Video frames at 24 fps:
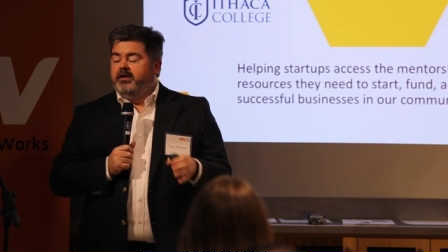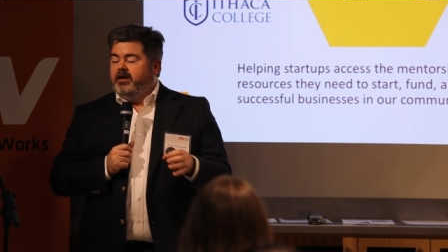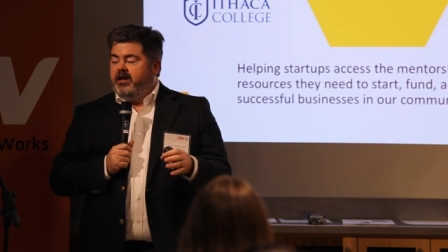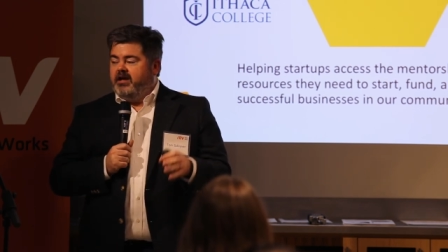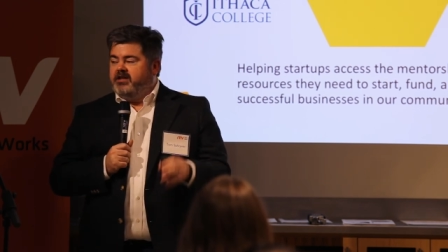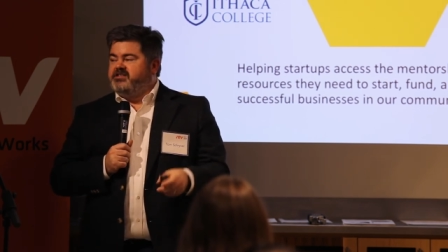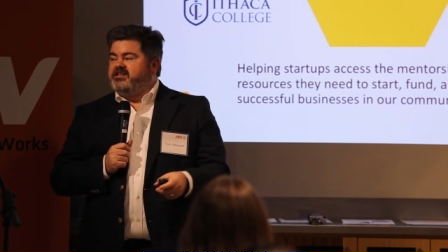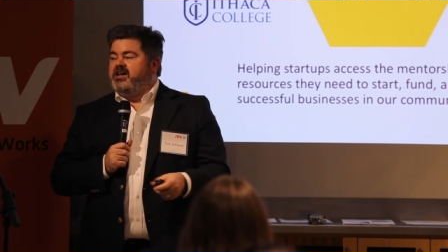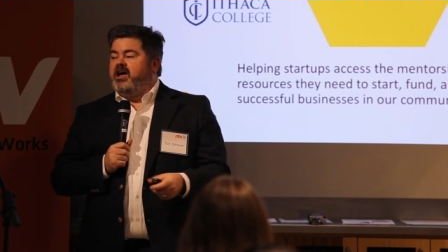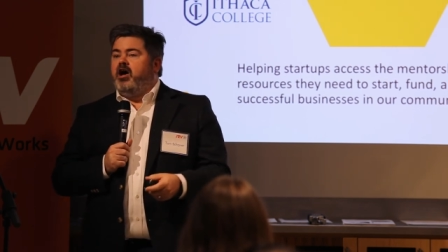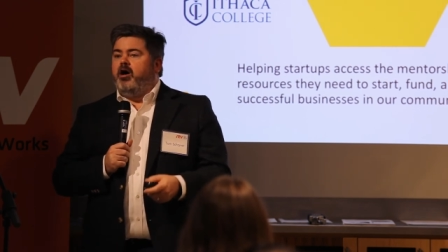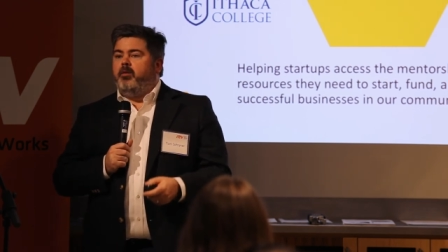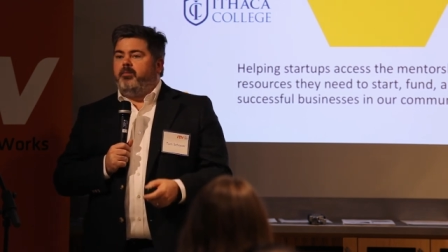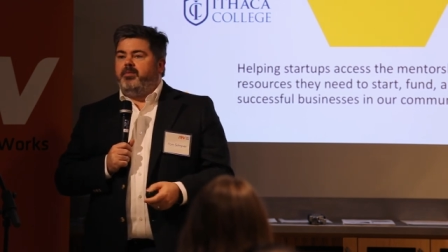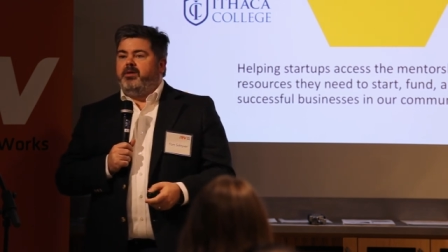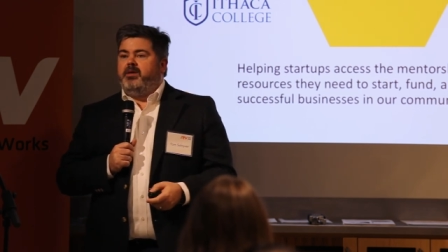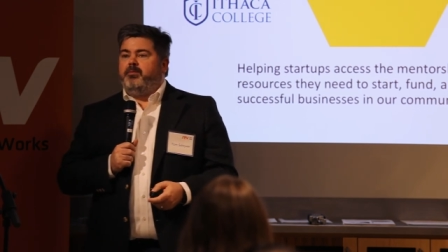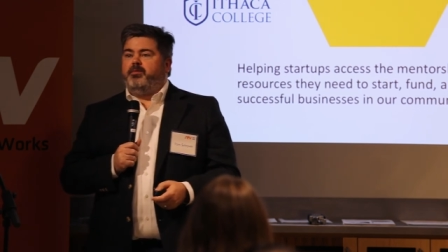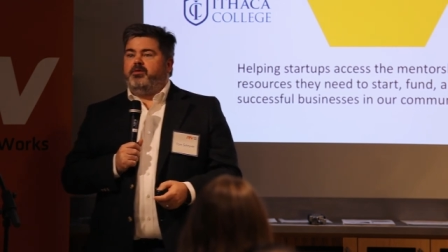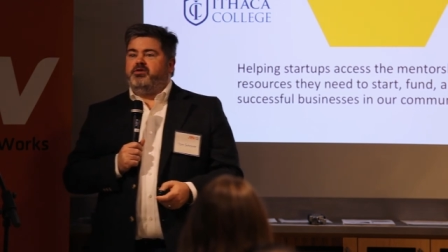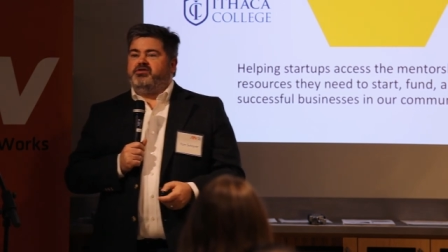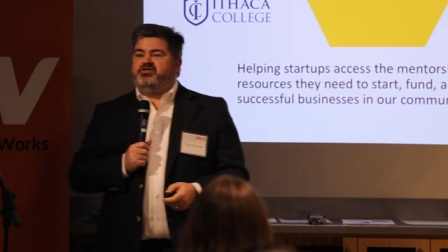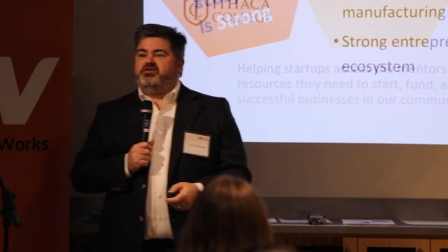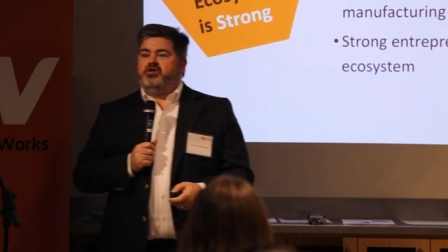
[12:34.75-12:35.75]
and to help
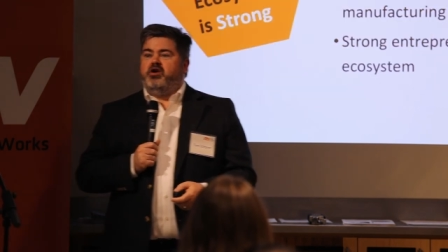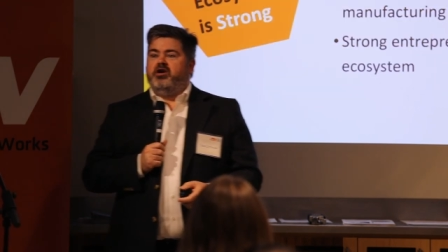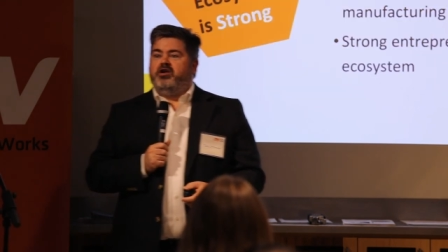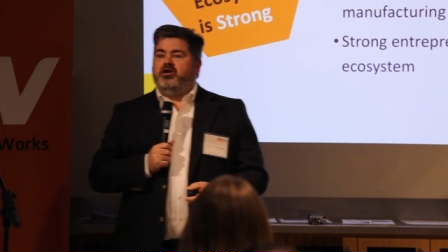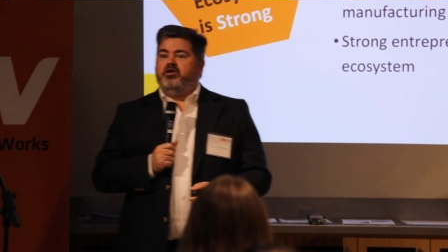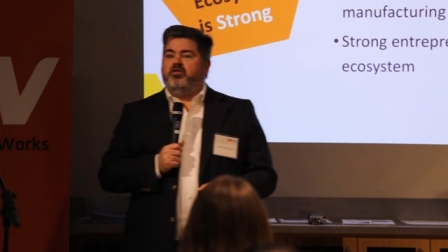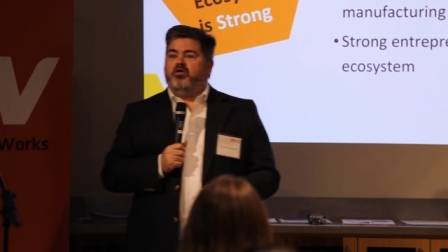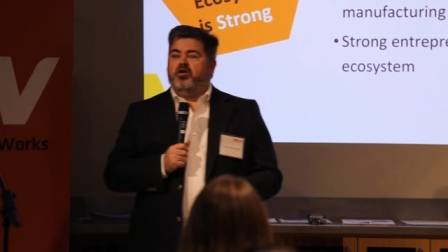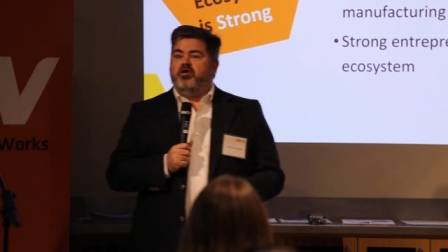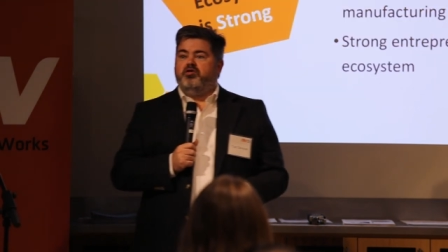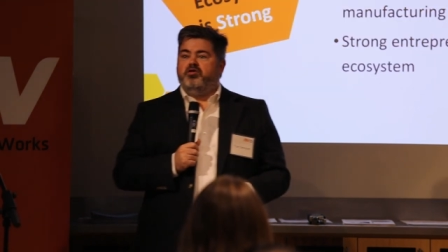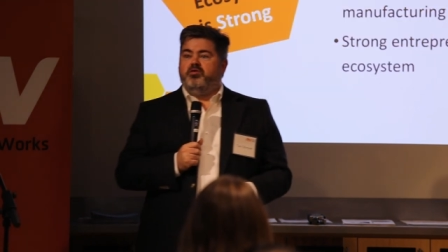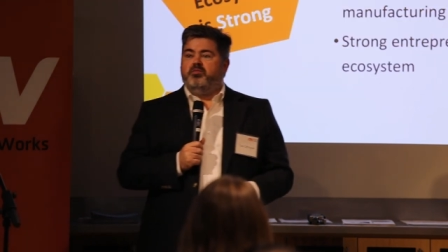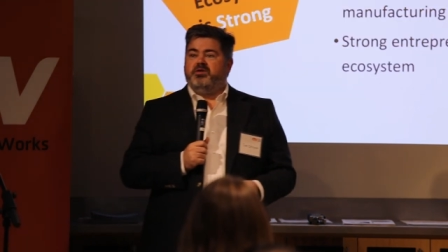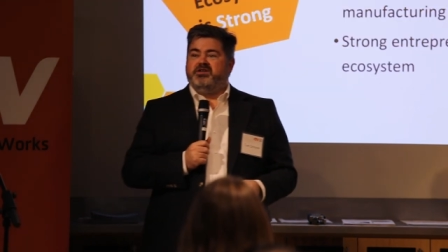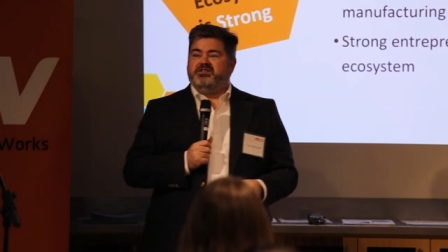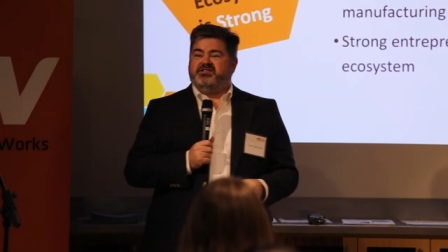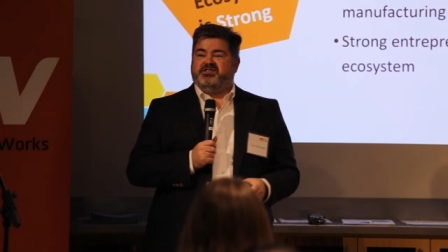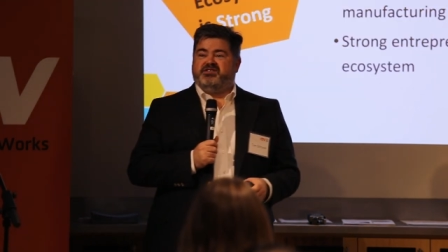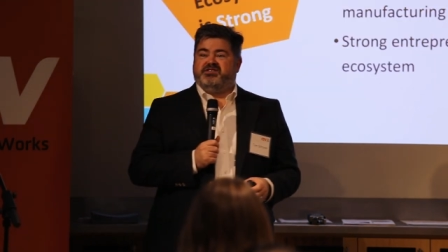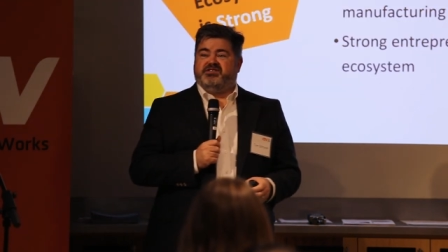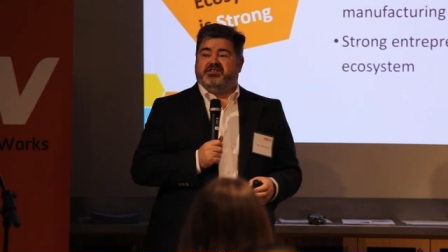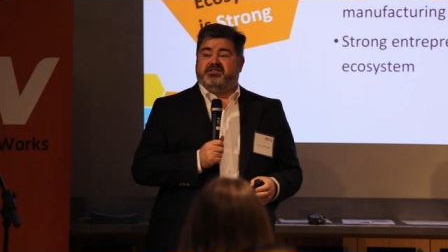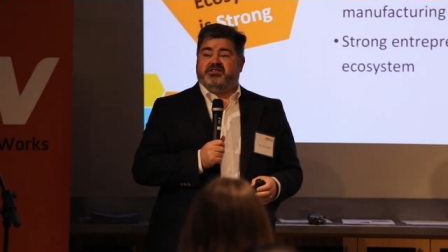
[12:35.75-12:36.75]
people start and grow new
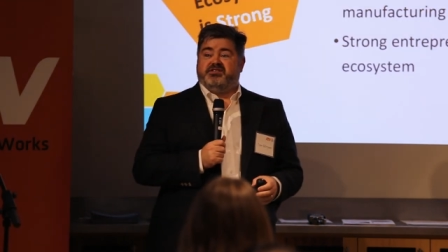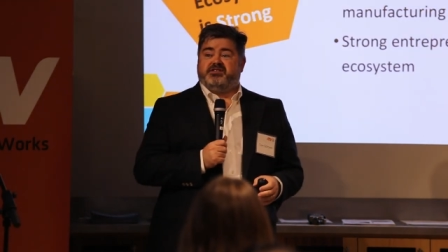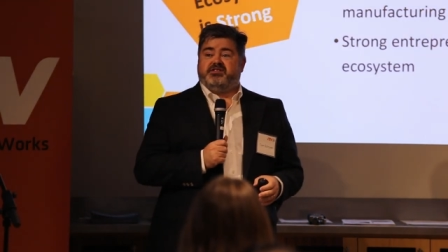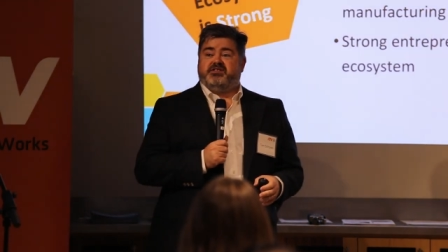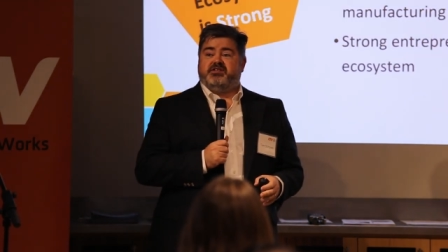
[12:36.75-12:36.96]
businesses.